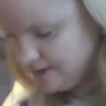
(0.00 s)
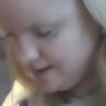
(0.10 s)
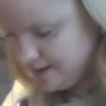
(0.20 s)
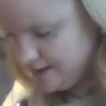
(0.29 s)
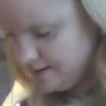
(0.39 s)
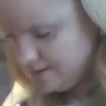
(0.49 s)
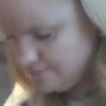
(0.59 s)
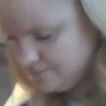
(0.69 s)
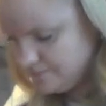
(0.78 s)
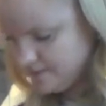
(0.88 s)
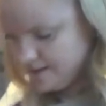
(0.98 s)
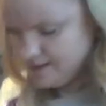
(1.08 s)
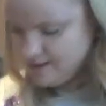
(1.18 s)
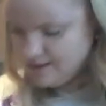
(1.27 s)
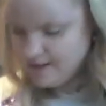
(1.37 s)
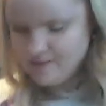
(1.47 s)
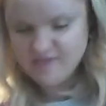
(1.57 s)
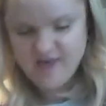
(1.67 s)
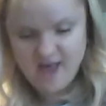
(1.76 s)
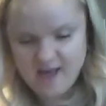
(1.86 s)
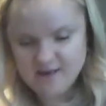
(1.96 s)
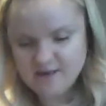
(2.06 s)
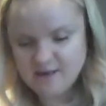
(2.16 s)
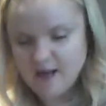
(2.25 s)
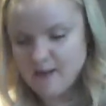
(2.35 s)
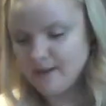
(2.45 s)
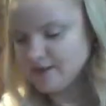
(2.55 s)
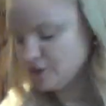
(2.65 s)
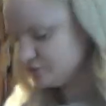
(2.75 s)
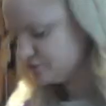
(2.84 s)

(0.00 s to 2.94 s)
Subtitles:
are. And then I might use